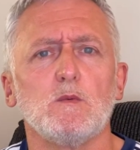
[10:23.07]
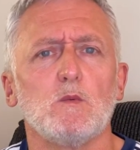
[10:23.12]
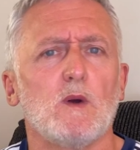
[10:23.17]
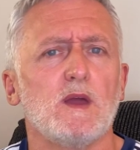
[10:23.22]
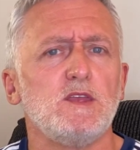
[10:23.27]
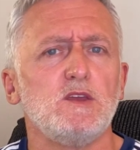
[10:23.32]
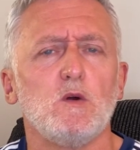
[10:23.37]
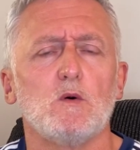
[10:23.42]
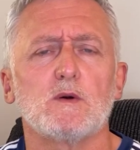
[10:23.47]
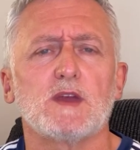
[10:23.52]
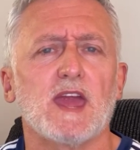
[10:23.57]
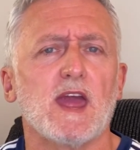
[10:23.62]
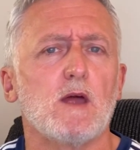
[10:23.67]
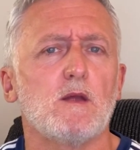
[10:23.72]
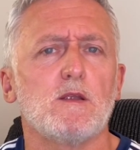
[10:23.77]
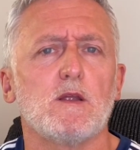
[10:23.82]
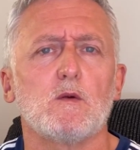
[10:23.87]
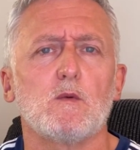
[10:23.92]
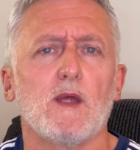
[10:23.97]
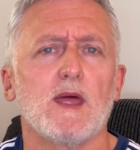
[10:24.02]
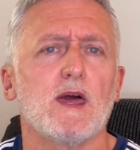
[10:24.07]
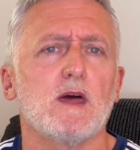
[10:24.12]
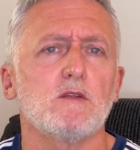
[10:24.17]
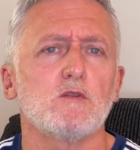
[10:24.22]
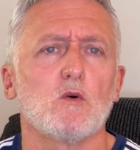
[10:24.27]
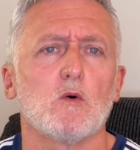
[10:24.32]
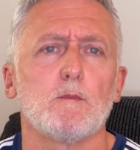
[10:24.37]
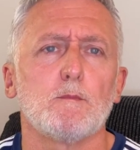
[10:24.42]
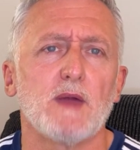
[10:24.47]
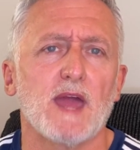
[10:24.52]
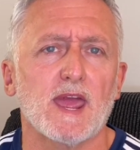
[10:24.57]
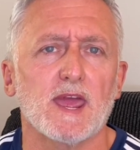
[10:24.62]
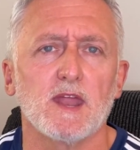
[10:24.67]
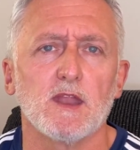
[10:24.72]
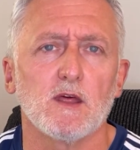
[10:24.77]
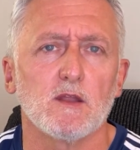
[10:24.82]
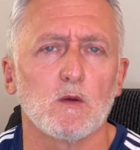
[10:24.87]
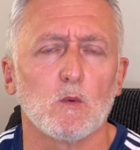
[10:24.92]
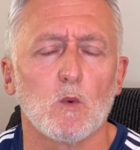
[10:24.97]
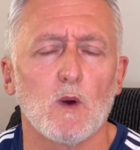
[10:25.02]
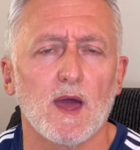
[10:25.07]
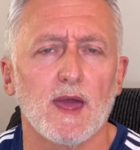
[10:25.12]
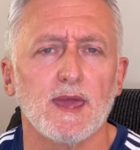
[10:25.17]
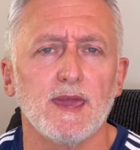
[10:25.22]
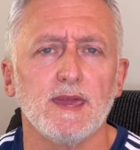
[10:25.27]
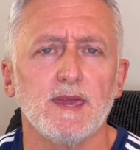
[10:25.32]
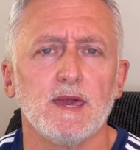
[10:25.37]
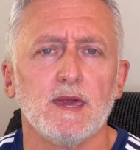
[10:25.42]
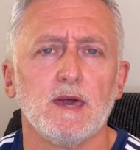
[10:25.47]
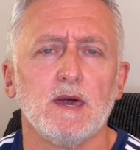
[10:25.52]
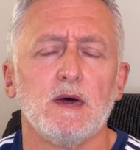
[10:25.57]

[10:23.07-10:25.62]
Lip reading: when you're carrying it around or packing it away.